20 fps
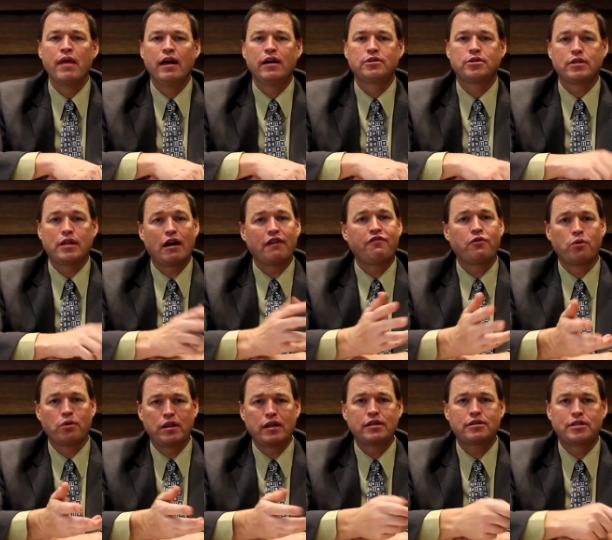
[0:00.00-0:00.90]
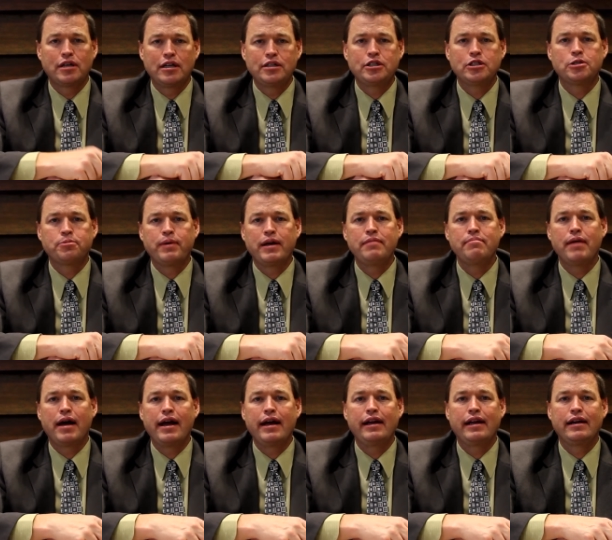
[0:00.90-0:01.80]
So therefore the decision's been
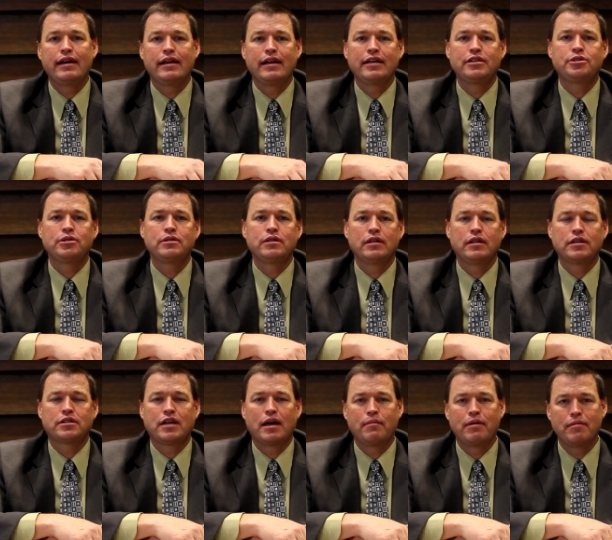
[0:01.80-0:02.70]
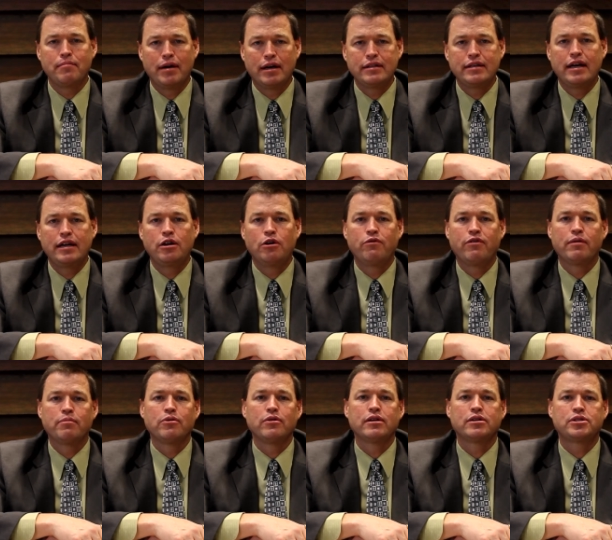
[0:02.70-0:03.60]
made in addition to this coming Monday,
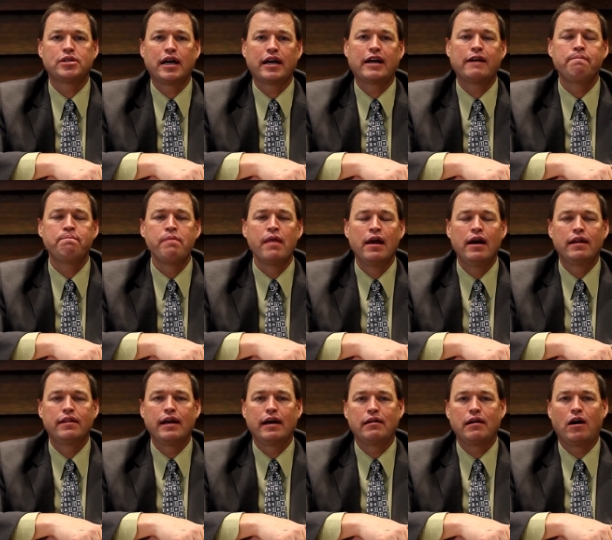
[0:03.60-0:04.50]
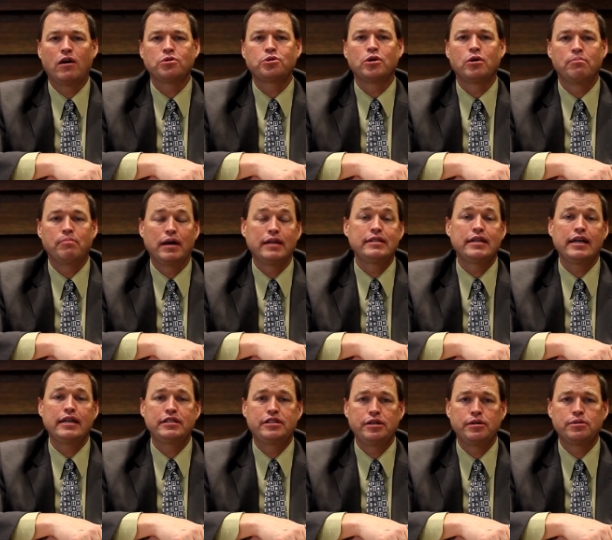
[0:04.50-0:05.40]
November the 2nd, that also Monday
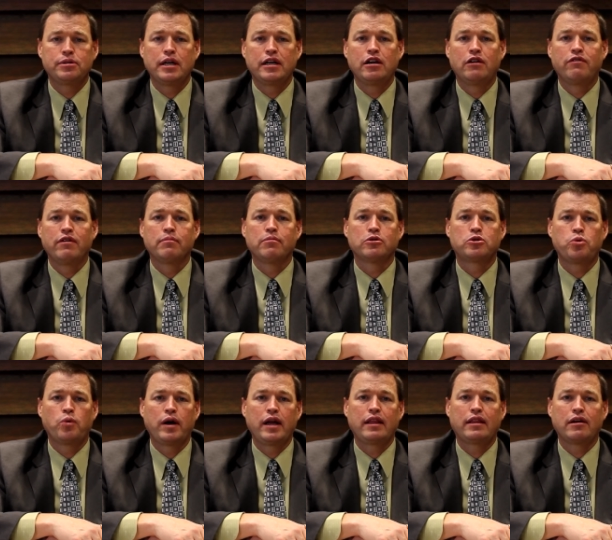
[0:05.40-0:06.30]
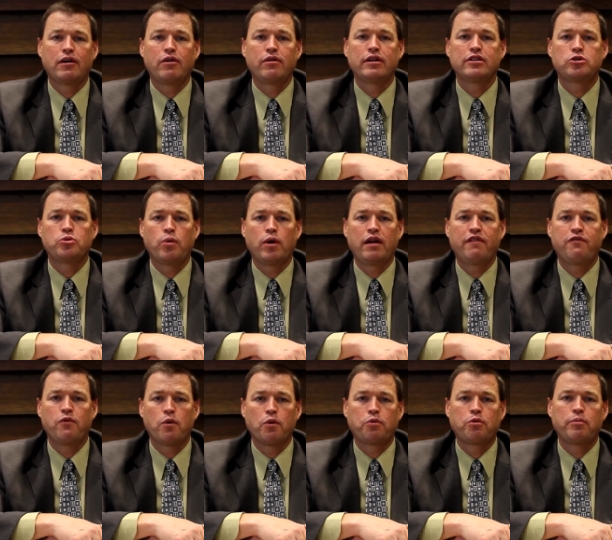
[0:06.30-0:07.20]
and Tuesday, November 23rd and
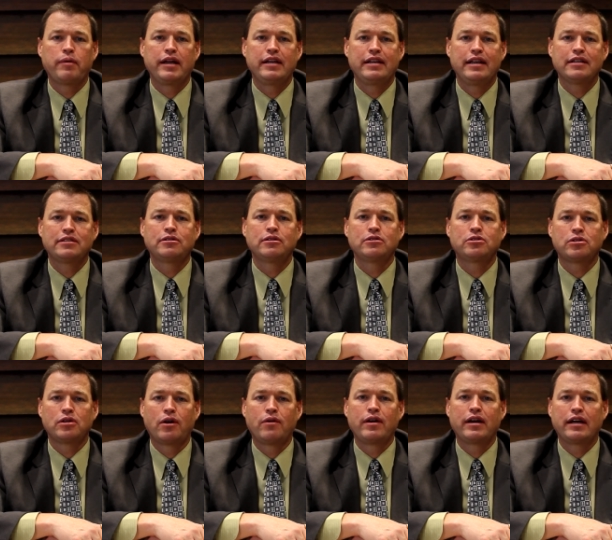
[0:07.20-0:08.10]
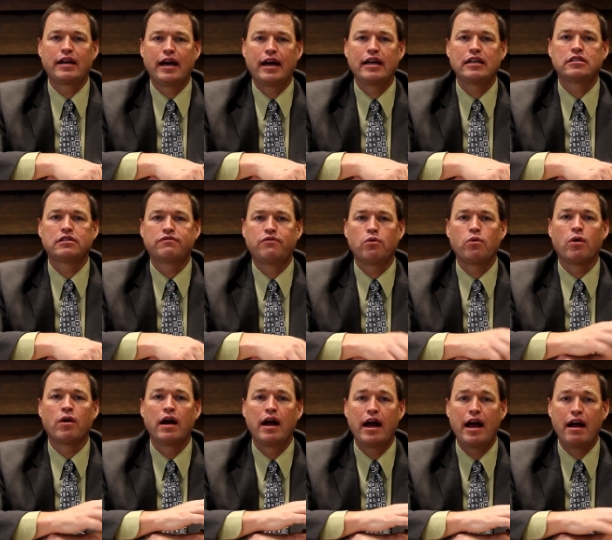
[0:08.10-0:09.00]
24th will be distance learning days
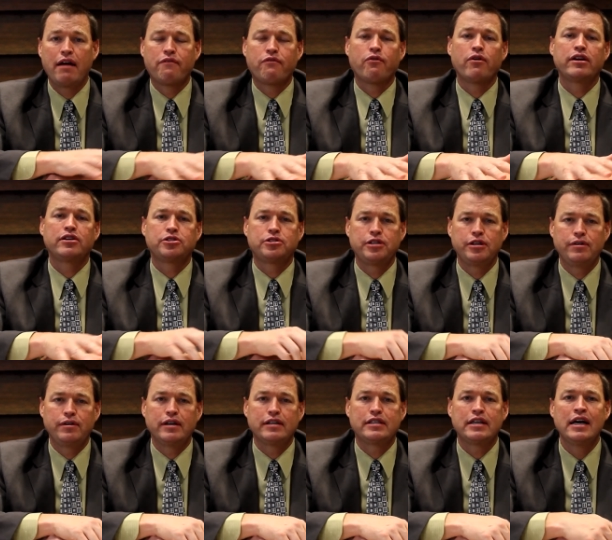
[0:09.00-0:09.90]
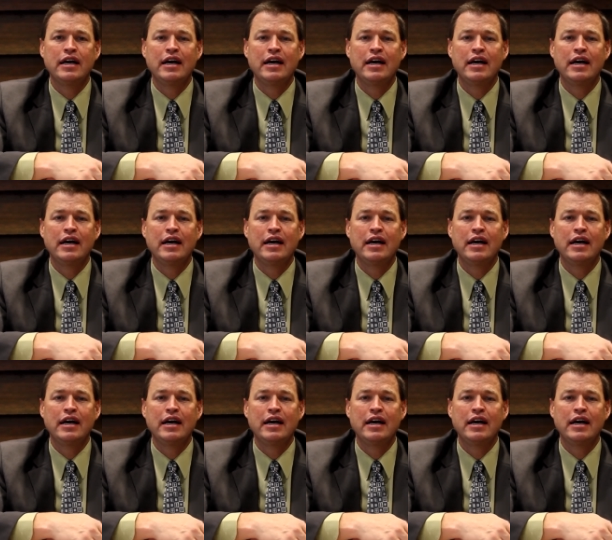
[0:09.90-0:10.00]
for every student